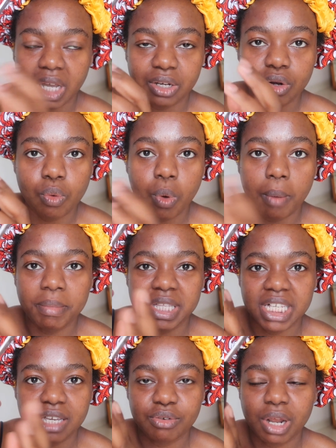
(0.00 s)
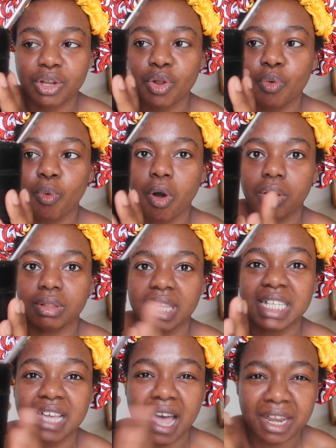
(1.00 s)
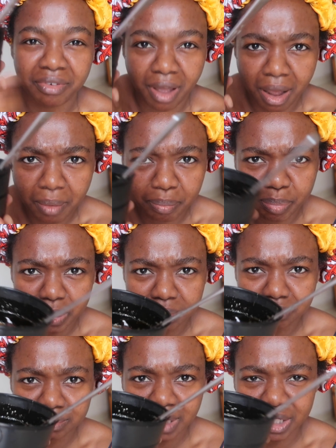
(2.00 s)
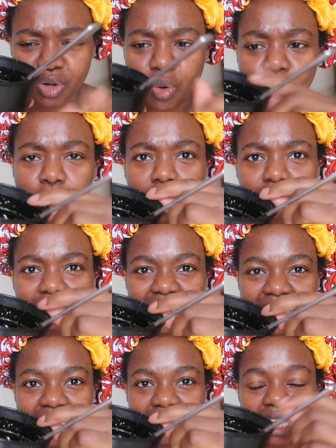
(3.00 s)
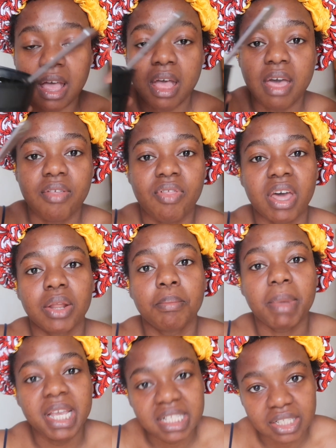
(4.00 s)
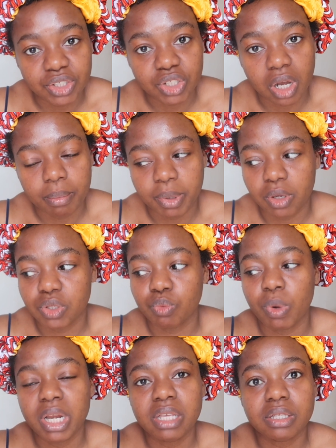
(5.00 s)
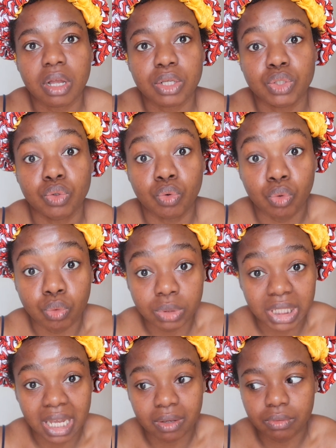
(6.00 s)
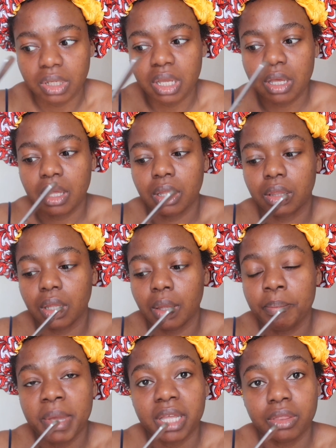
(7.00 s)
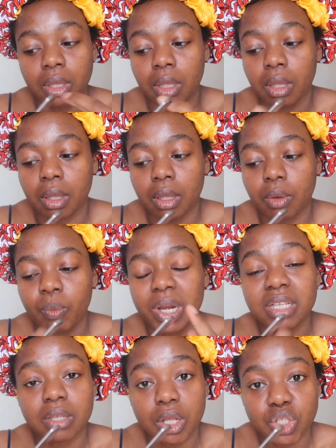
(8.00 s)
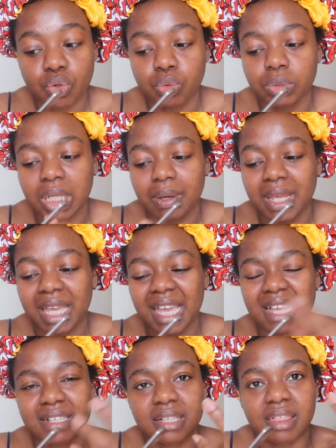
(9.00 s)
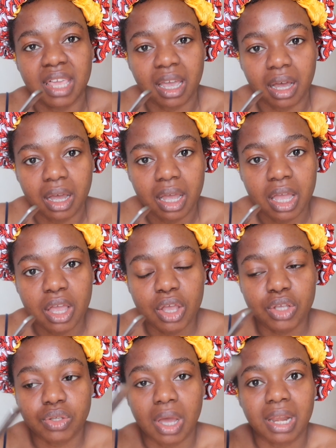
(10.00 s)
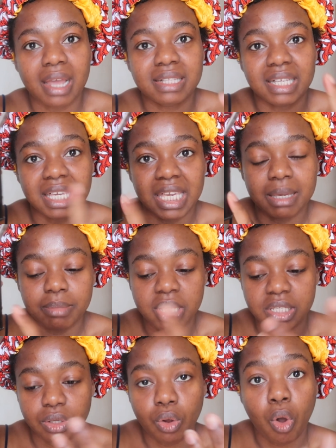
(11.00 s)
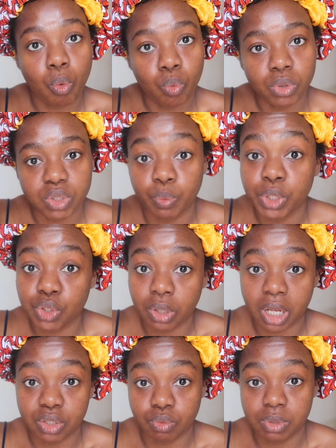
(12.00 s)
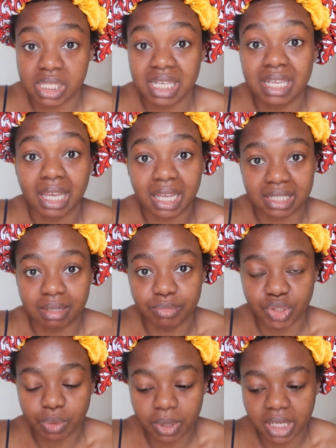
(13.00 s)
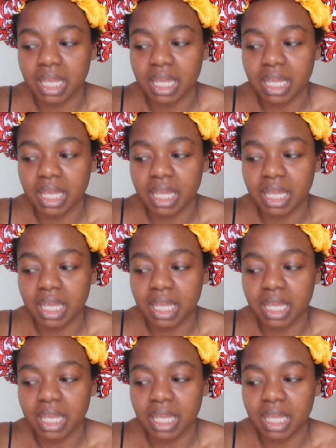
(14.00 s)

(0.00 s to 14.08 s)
don't know what material, I don't know what this kind of cup, I don't know what this is, than a mason jar, because when it starts to cool down, it gets thicker. So I like to keep this in a hot water, which you guys will see as I'm doing